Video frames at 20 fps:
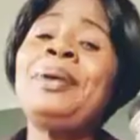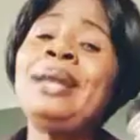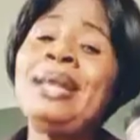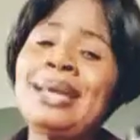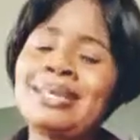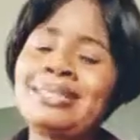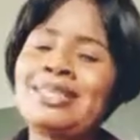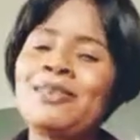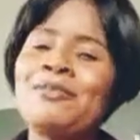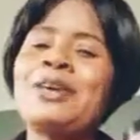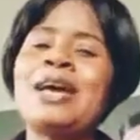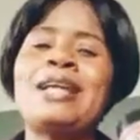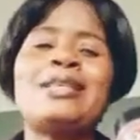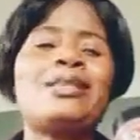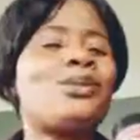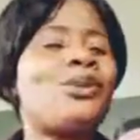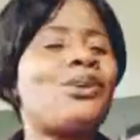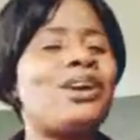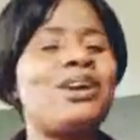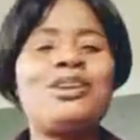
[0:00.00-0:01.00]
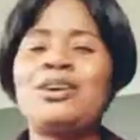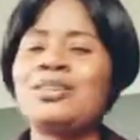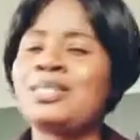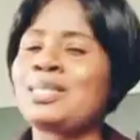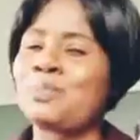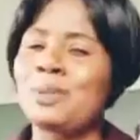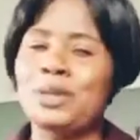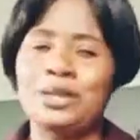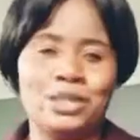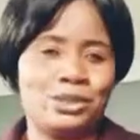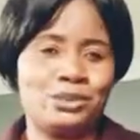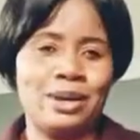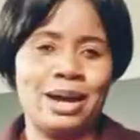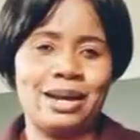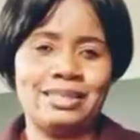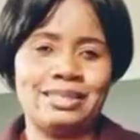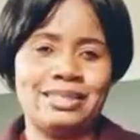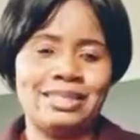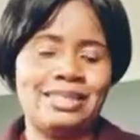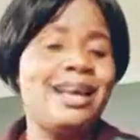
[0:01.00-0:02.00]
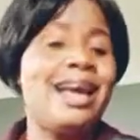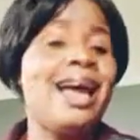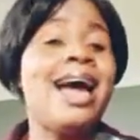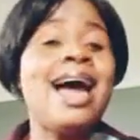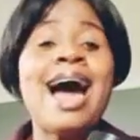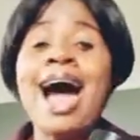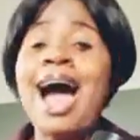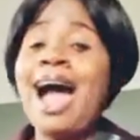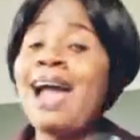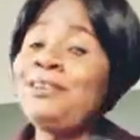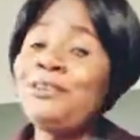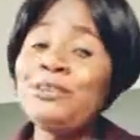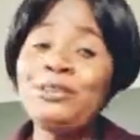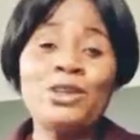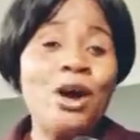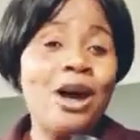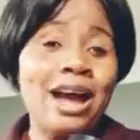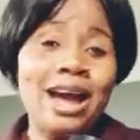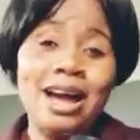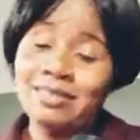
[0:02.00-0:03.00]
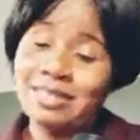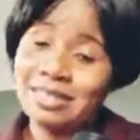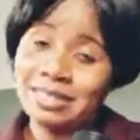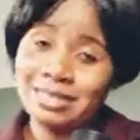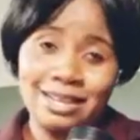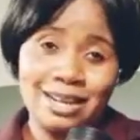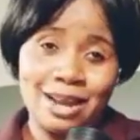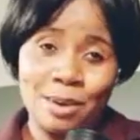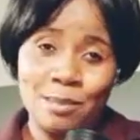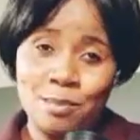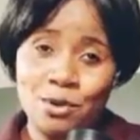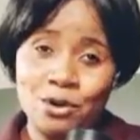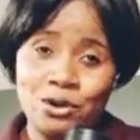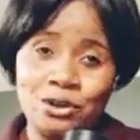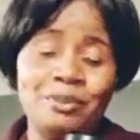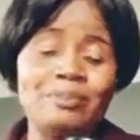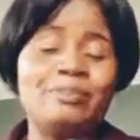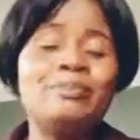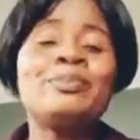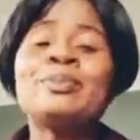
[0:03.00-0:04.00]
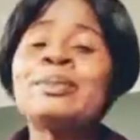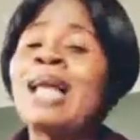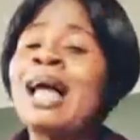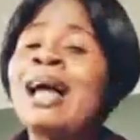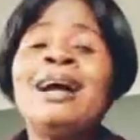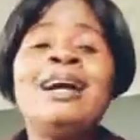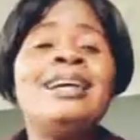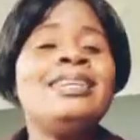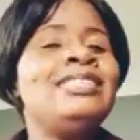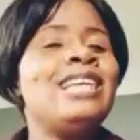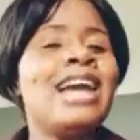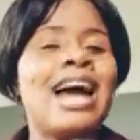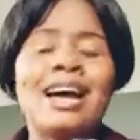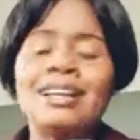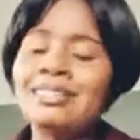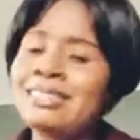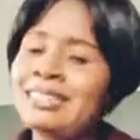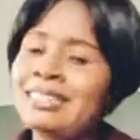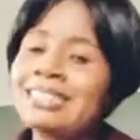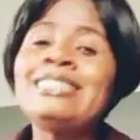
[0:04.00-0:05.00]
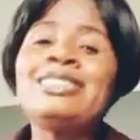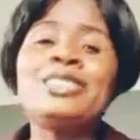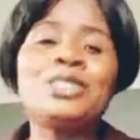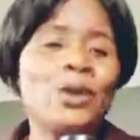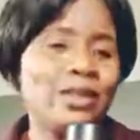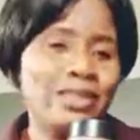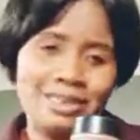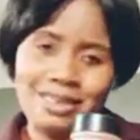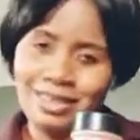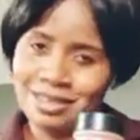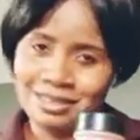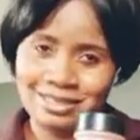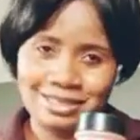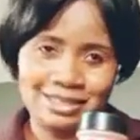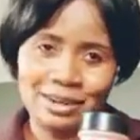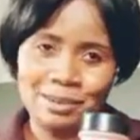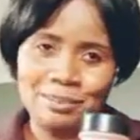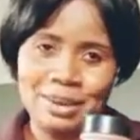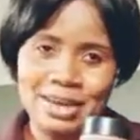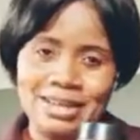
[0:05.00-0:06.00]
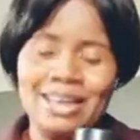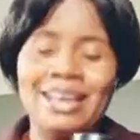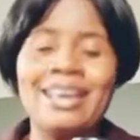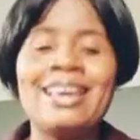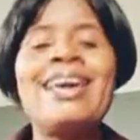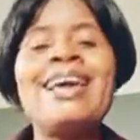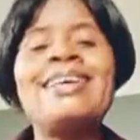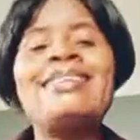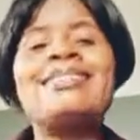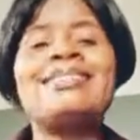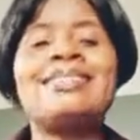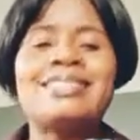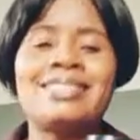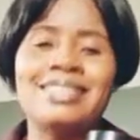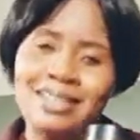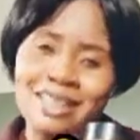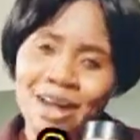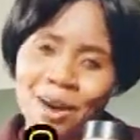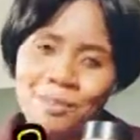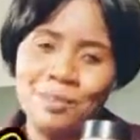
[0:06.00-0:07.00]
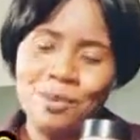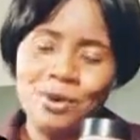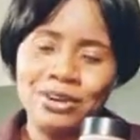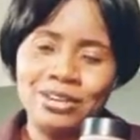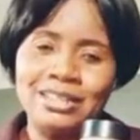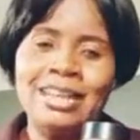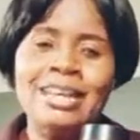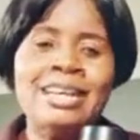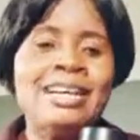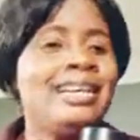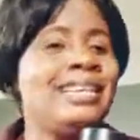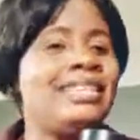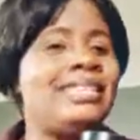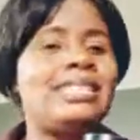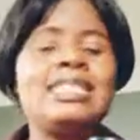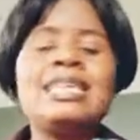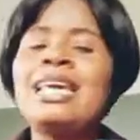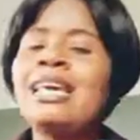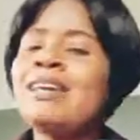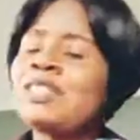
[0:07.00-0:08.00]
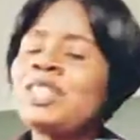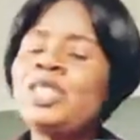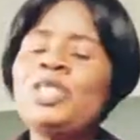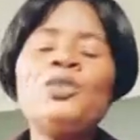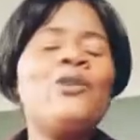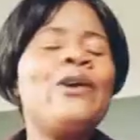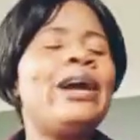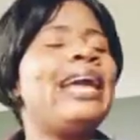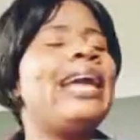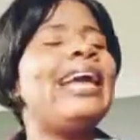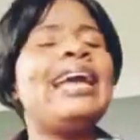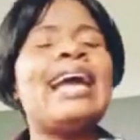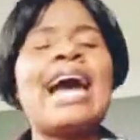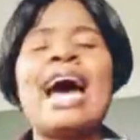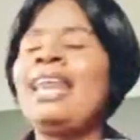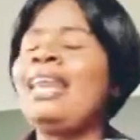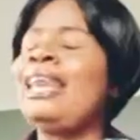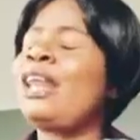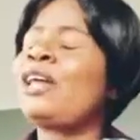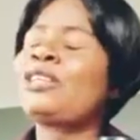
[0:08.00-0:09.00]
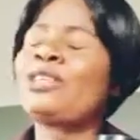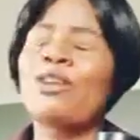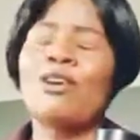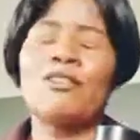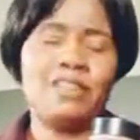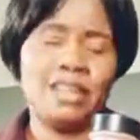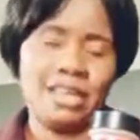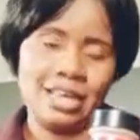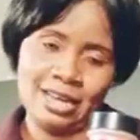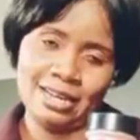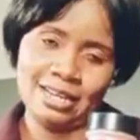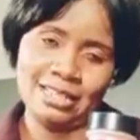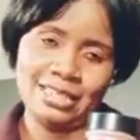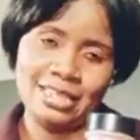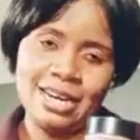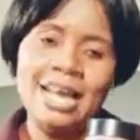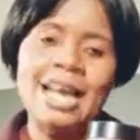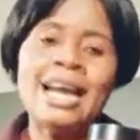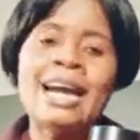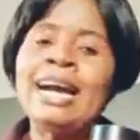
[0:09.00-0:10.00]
Please, if you are talking of spirituality and you don't have cinnamon, yeah, the something is remaining. Get cinnamon. It gives you a lot of age.